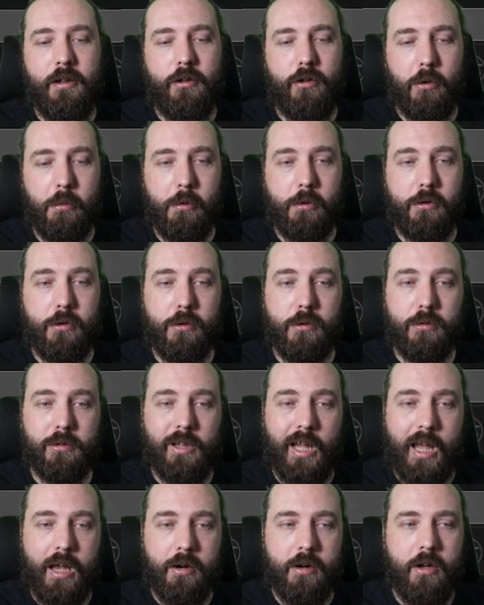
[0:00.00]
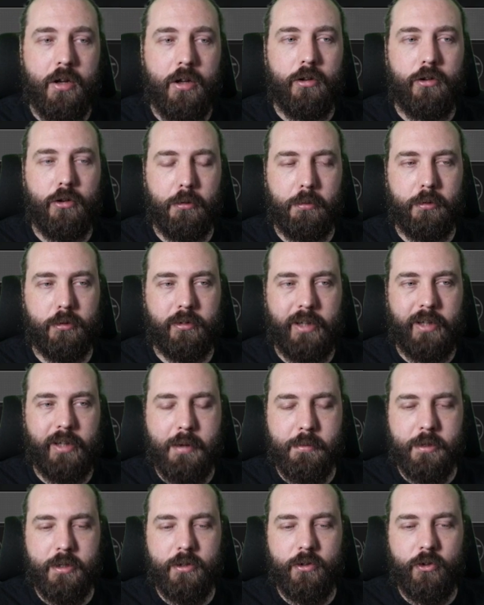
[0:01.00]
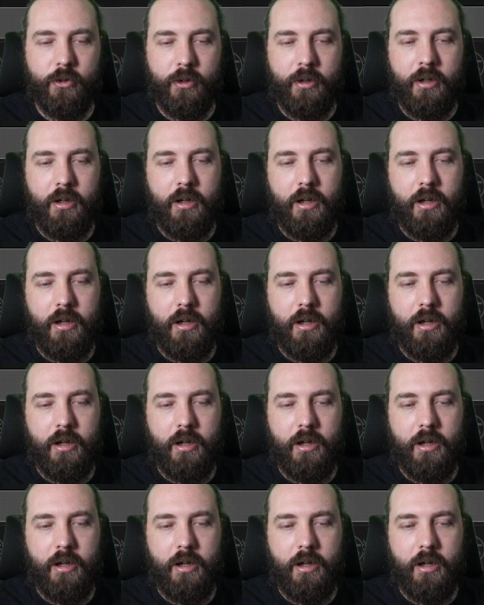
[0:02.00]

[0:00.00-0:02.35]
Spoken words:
double cooldown, double damage,